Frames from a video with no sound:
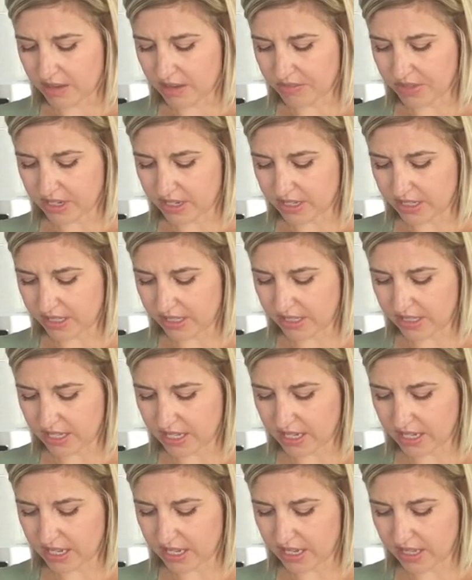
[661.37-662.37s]
gonna
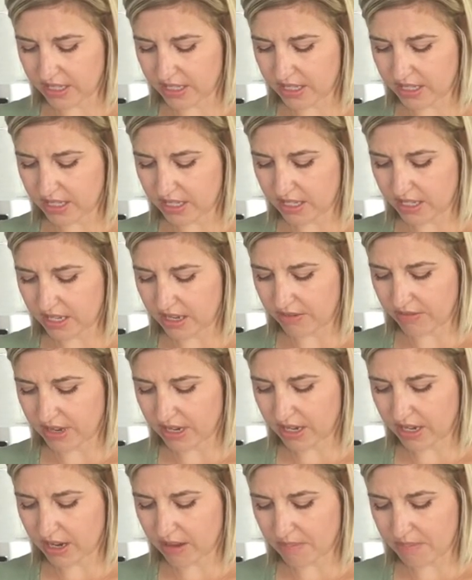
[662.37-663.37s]
deseed it, and we
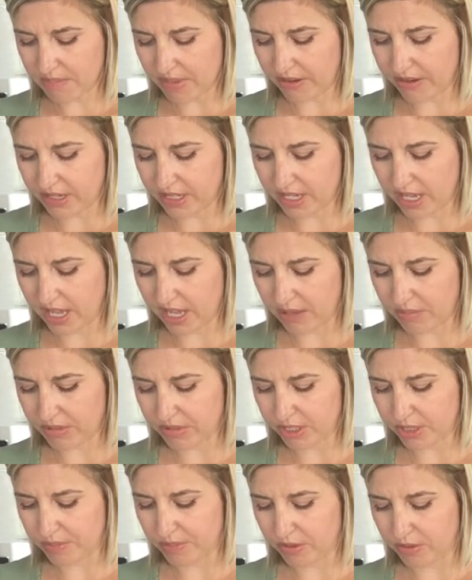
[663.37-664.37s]
need about a
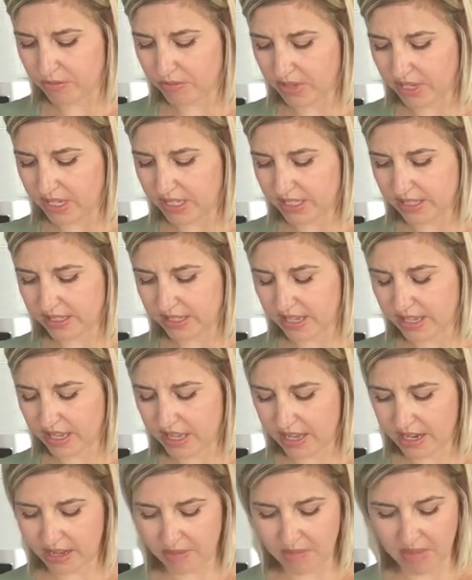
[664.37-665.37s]
tablespoon because
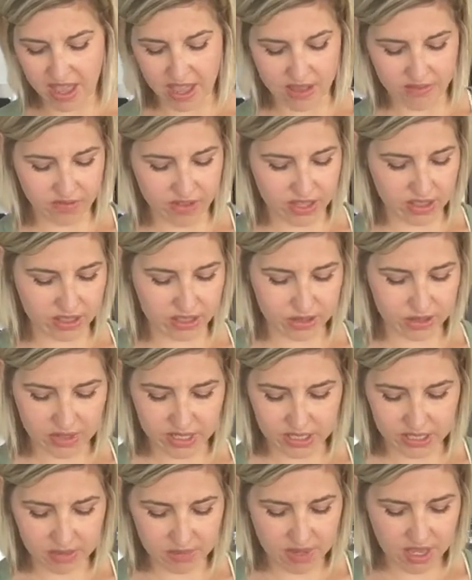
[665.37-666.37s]
again, I'm halving this
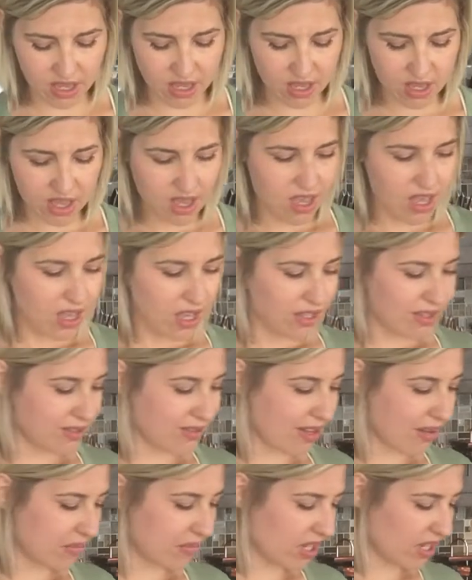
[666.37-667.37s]
recipe. So
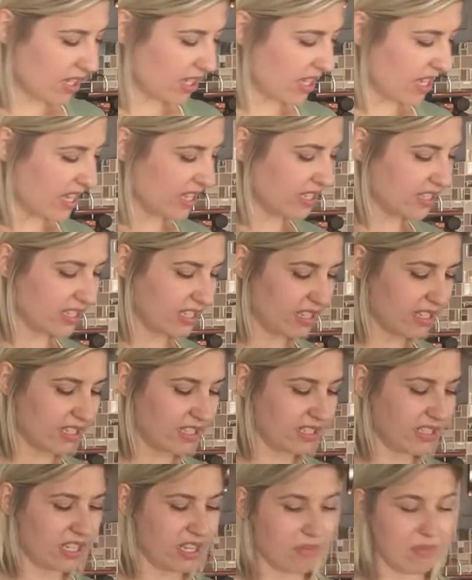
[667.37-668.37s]
I'm gonna guess that
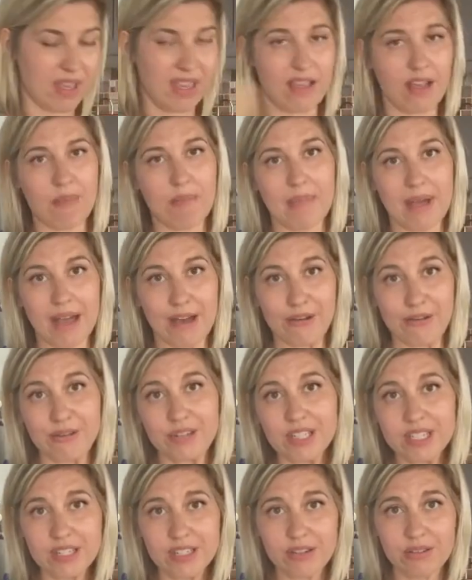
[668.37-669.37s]
that's gonna be
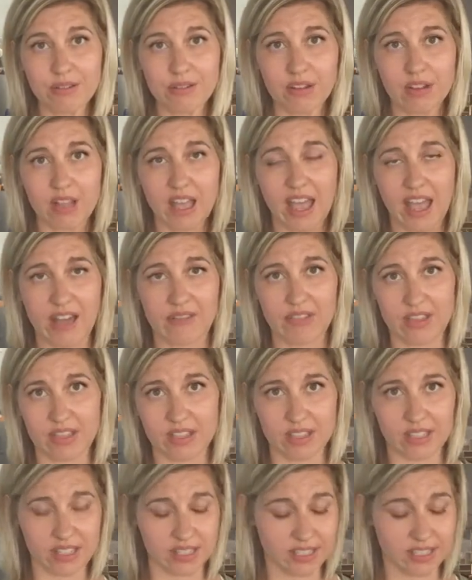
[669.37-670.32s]
about half of this